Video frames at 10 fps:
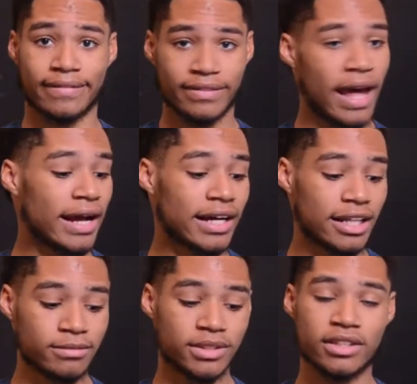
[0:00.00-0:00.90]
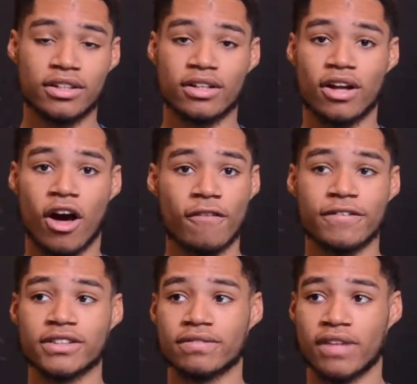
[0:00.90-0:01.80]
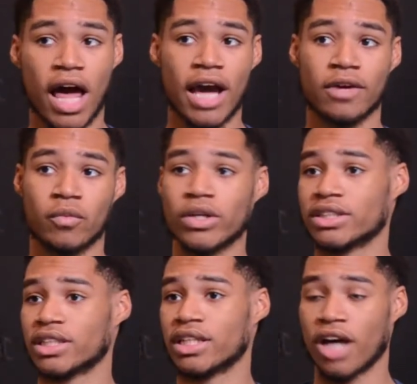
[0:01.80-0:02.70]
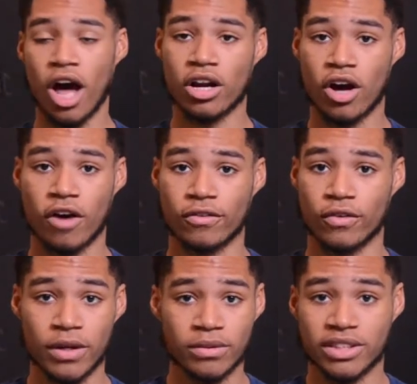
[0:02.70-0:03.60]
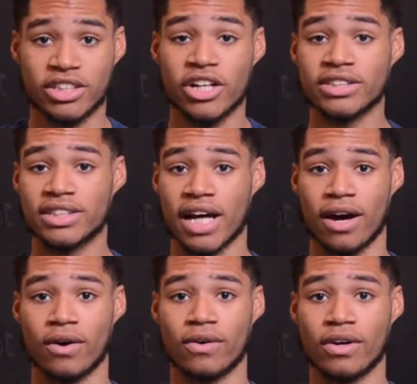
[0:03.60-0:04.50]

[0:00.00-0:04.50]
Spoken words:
That Clemson offensive line was god-awful. It was a turnstile.